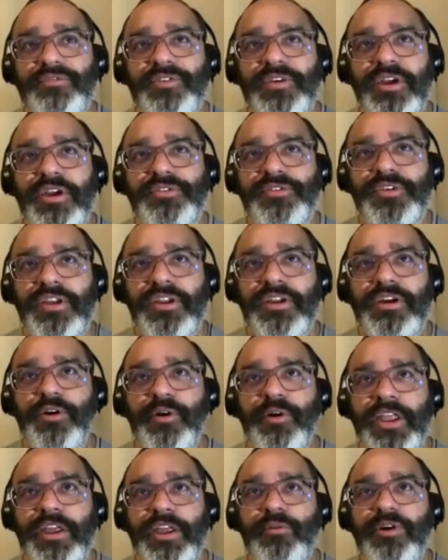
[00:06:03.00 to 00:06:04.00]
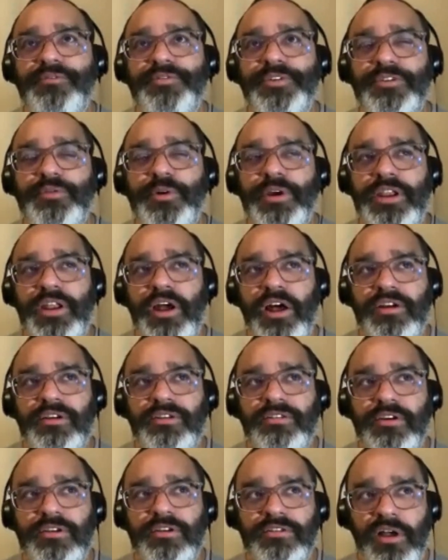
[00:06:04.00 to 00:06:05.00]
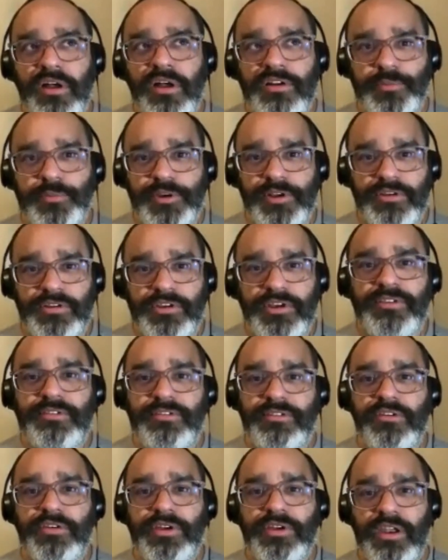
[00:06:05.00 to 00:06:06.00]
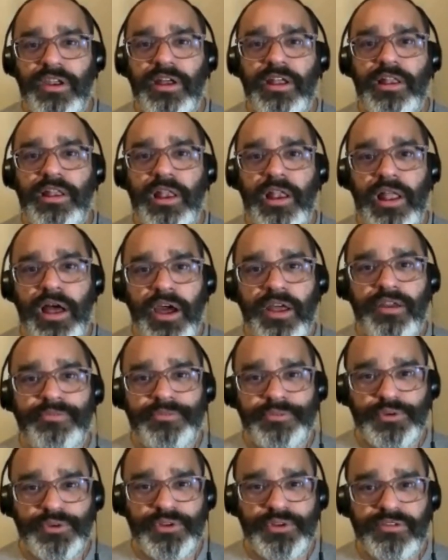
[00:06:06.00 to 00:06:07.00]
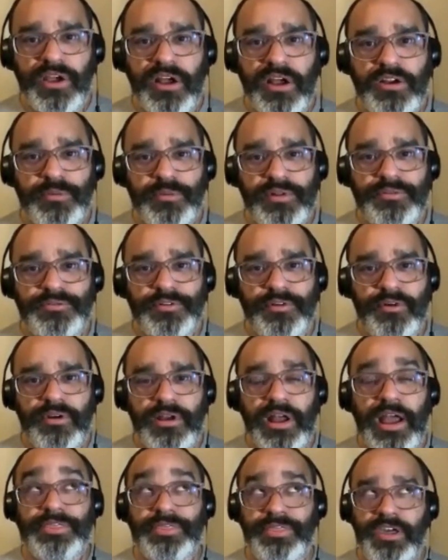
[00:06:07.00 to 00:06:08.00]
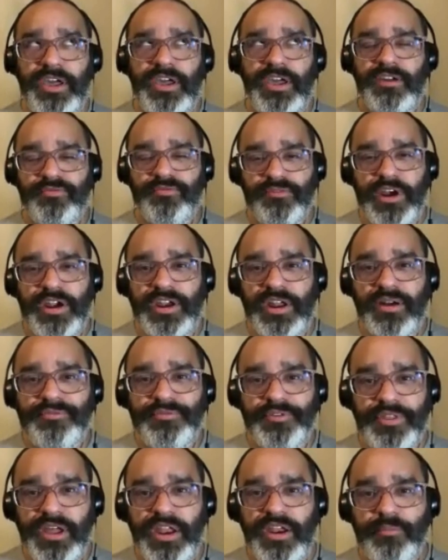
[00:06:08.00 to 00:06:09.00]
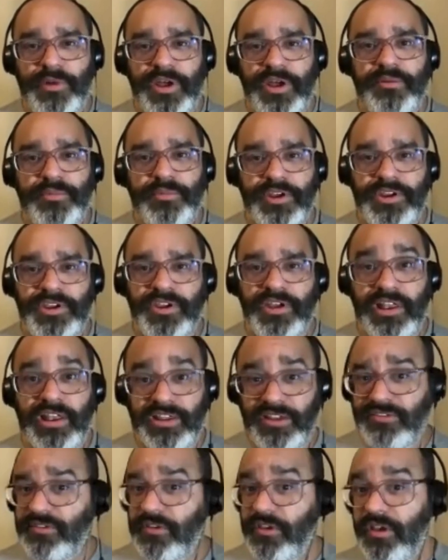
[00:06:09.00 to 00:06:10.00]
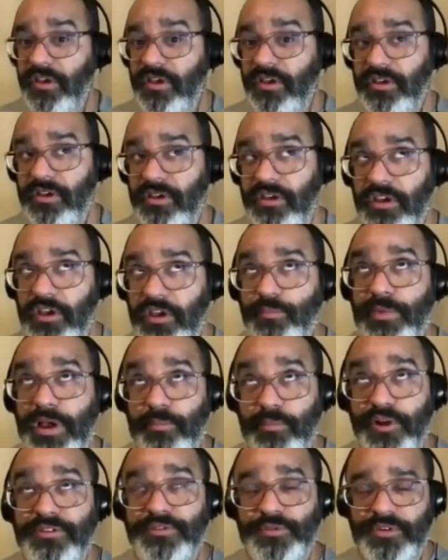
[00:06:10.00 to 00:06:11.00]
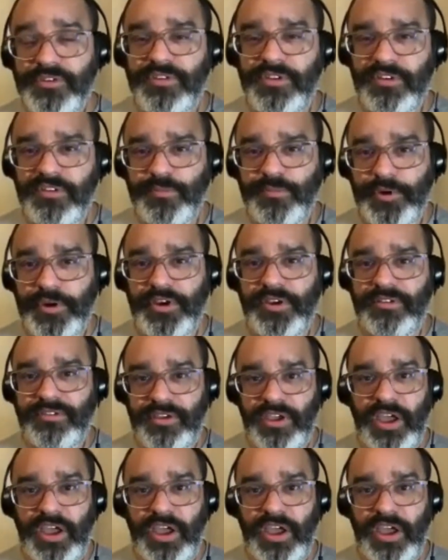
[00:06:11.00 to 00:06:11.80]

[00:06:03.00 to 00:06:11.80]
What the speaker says: If you're gonna go anywhere for $20, go to Taco Bell. You can still get a lot of food at Taco Bell for I think right now for that amount of money. At least in my most recent experience.